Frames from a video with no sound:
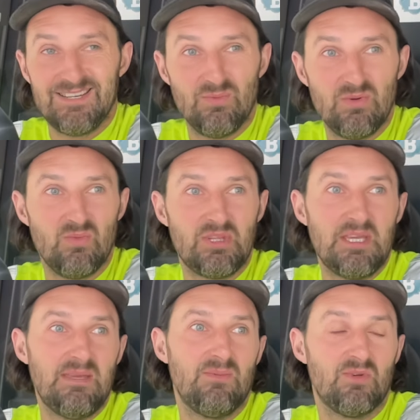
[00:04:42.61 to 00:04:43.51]
would
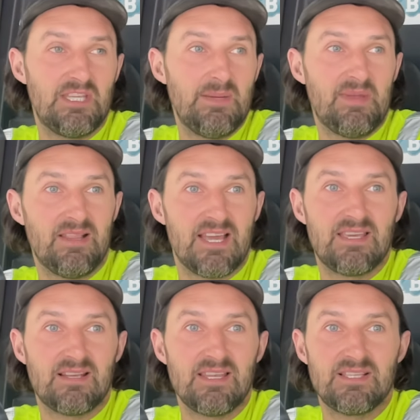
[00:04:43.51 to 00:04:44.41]
he, would he be
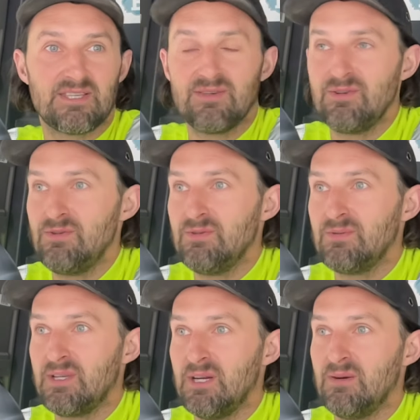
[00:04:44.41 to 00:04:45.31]
likely to,
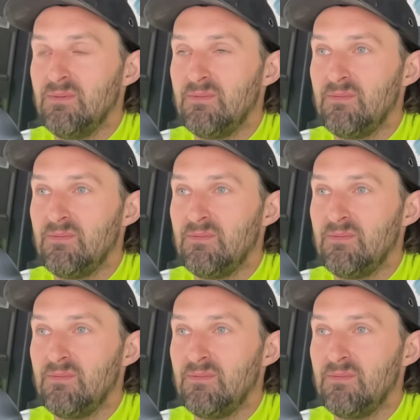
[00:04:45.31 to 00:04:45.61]
you know,